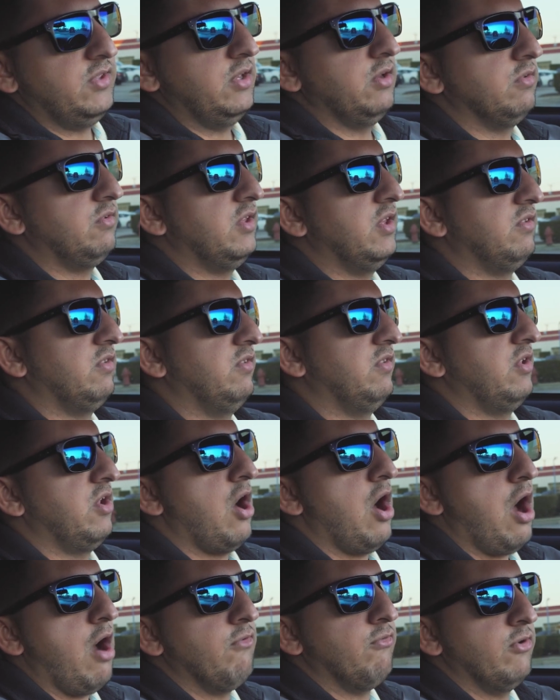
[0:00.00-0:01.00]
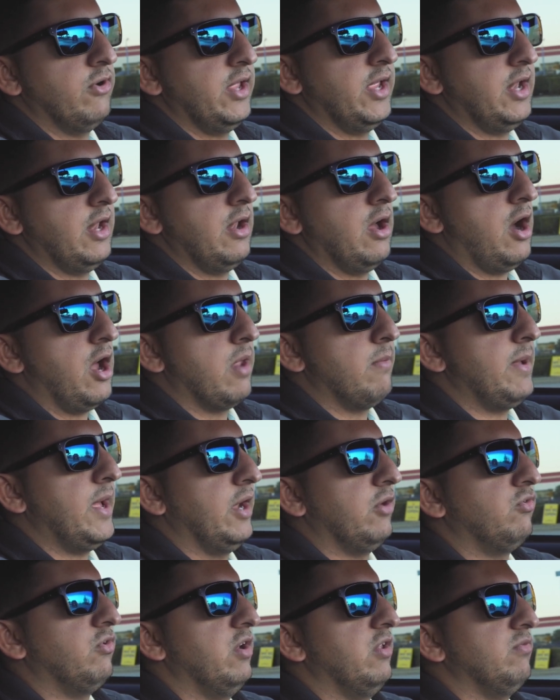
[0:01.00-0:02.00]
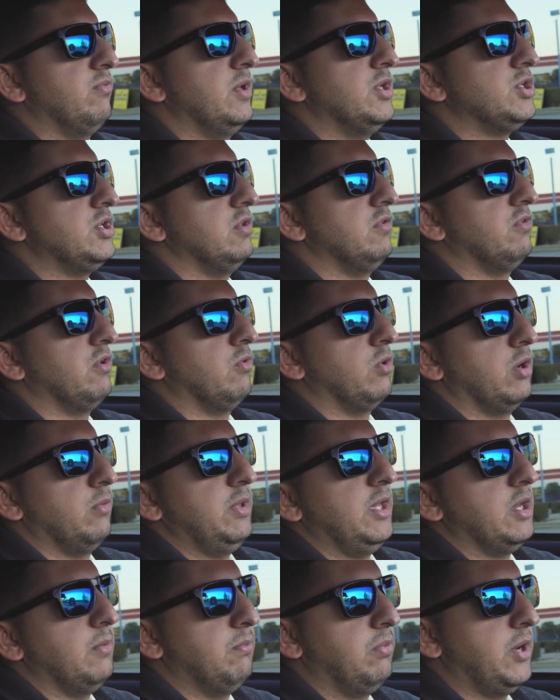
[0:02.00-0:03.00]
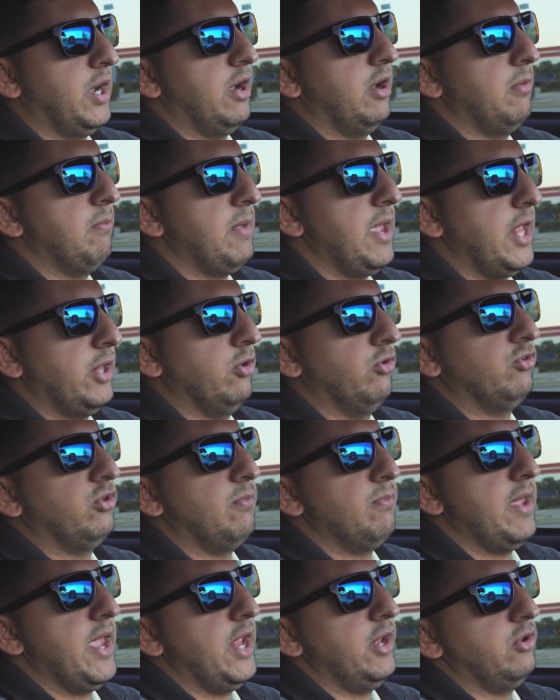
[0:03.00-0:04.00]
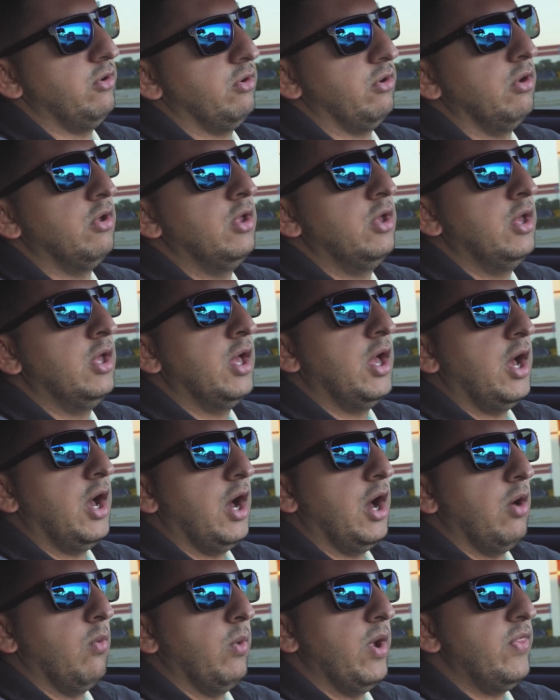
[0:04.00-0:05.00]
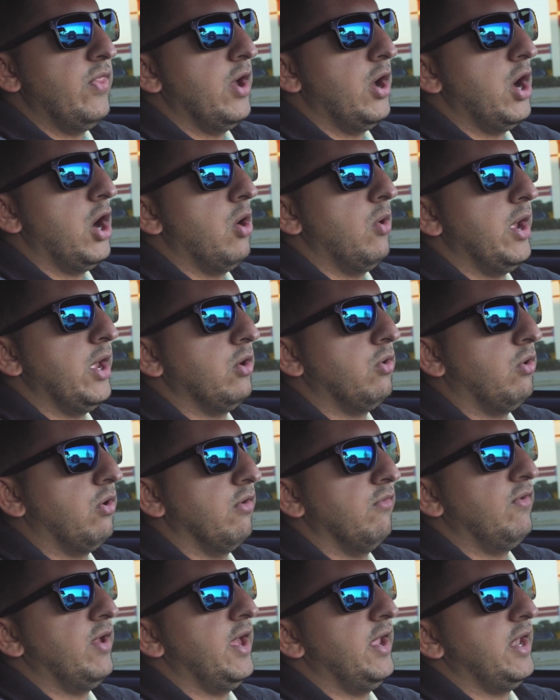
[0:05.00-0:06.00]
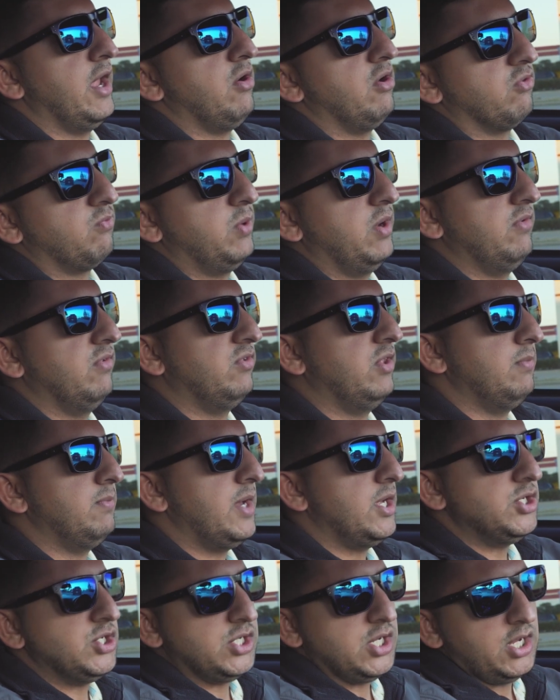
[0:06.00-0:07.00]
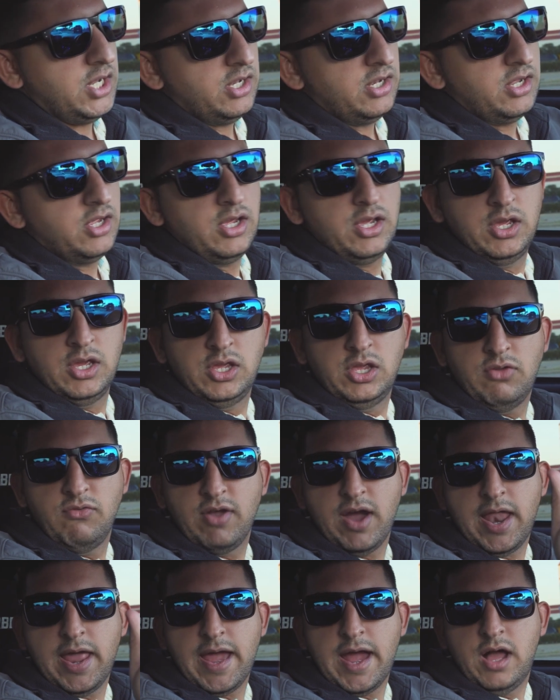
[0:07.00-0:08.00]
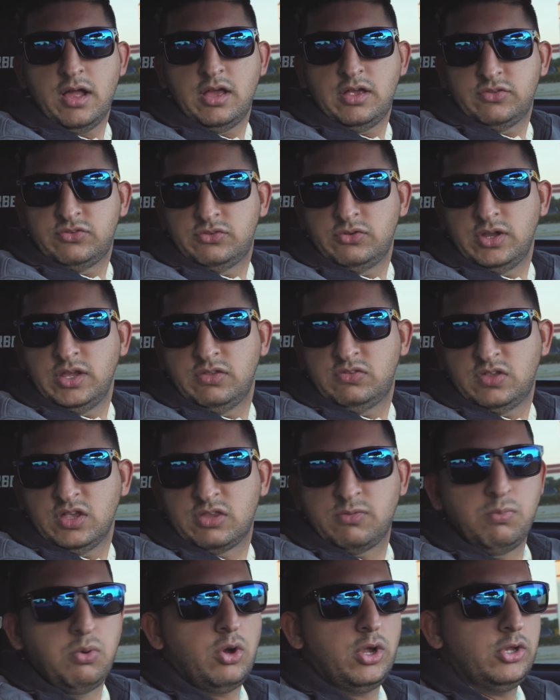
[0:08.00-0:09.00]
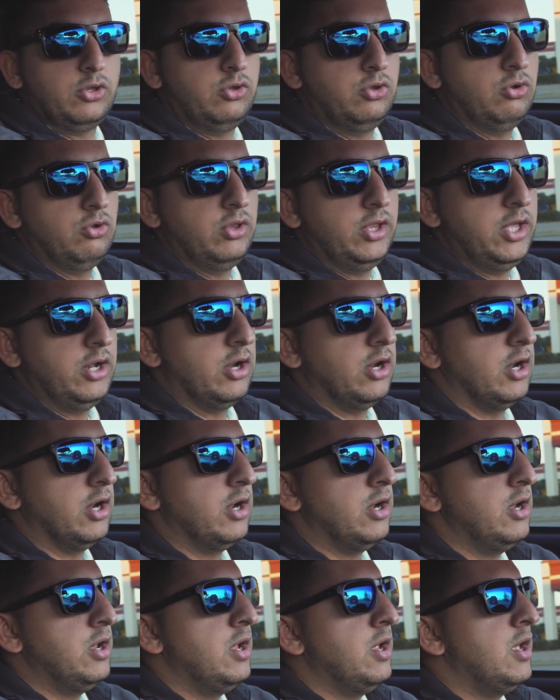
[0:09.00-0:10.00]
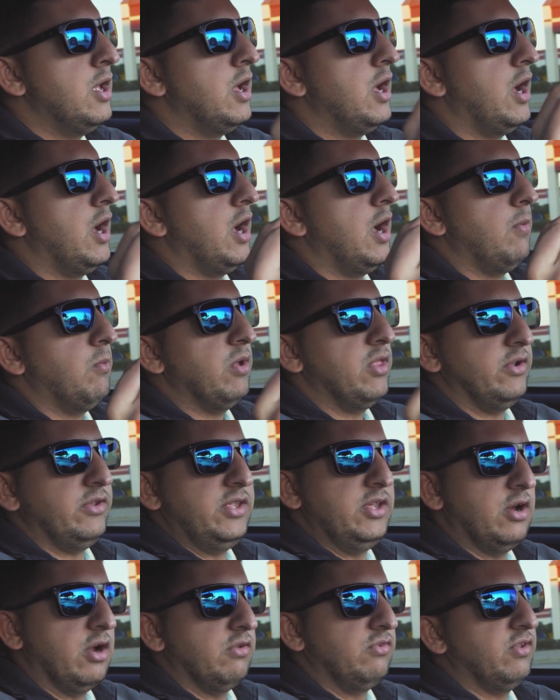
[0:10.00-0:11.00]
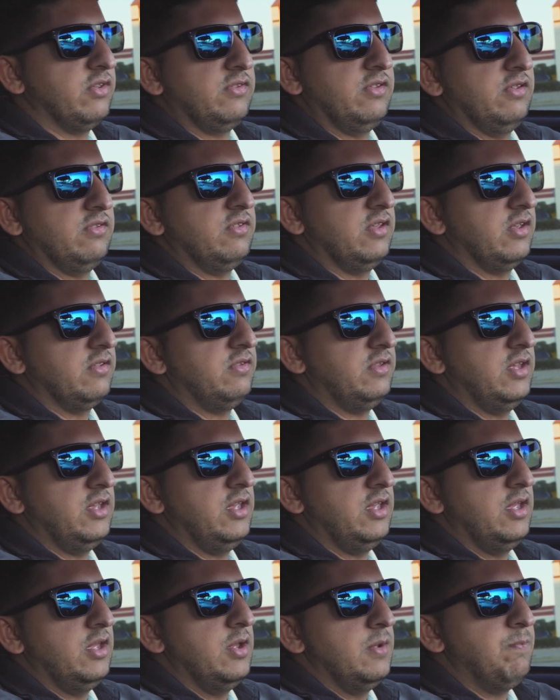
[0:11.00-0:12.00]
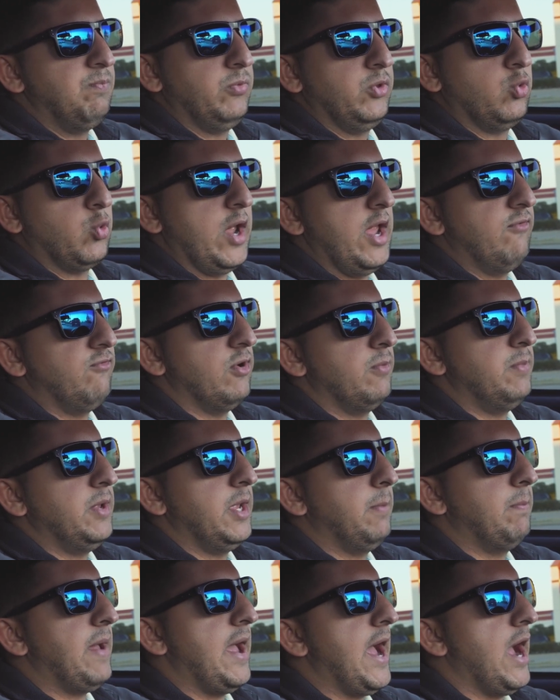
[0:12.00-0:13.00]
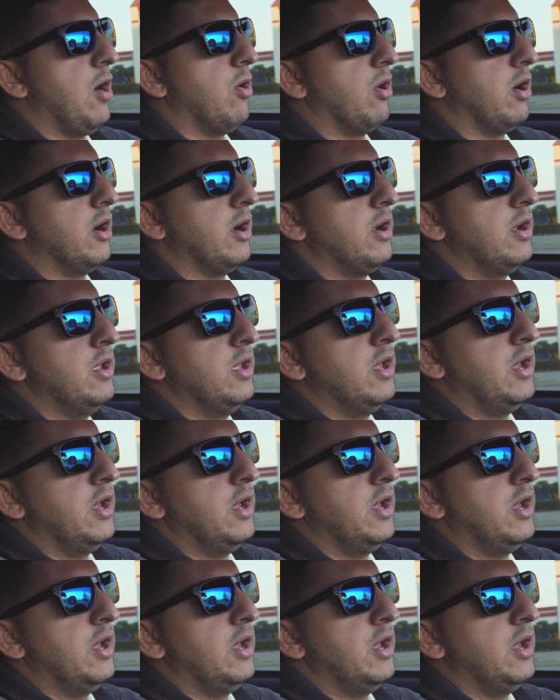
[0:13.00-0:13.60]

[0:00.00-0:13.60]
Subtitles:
Z06 isn't offered in an automatic transmission, so we're going to be comparing manual to manual with the 08 Corvette. Now, as previously mentioned, you've got an LS3 6.2 liter with a TR6060, great for big power,